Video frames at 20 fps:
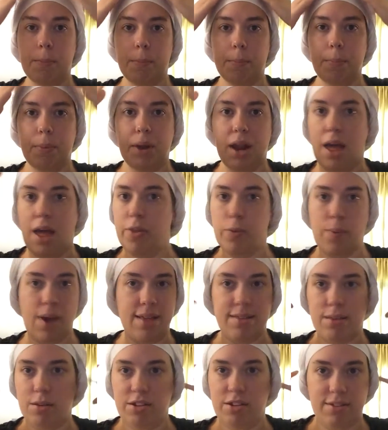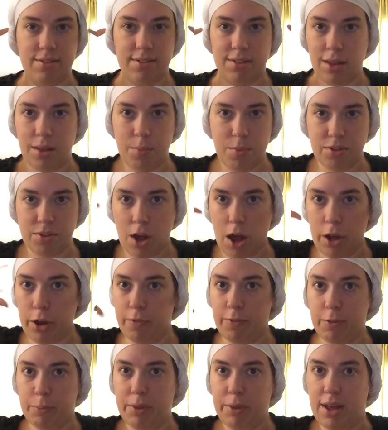But otherwise it was all
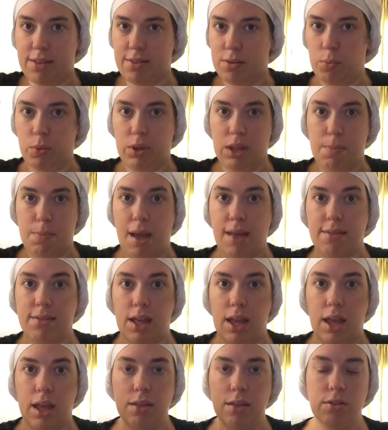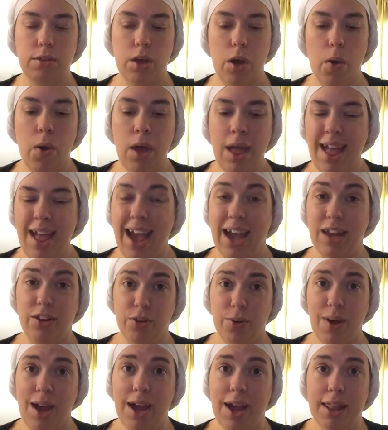over the place and really messy. So I
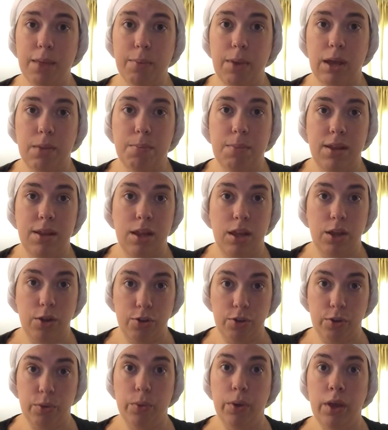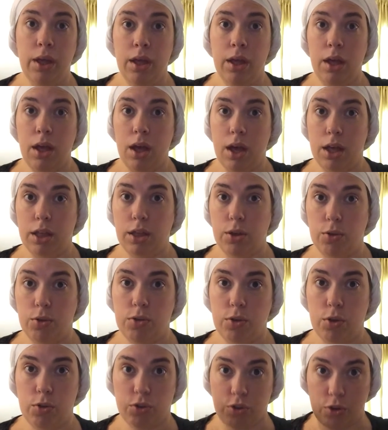do highly recommend that you do use
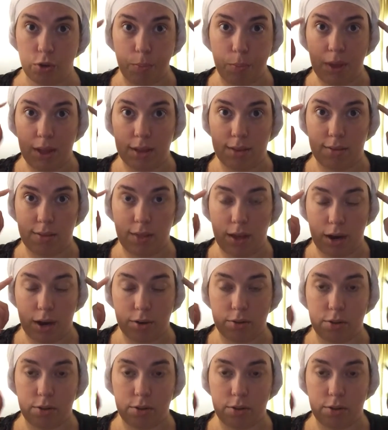those two pins there.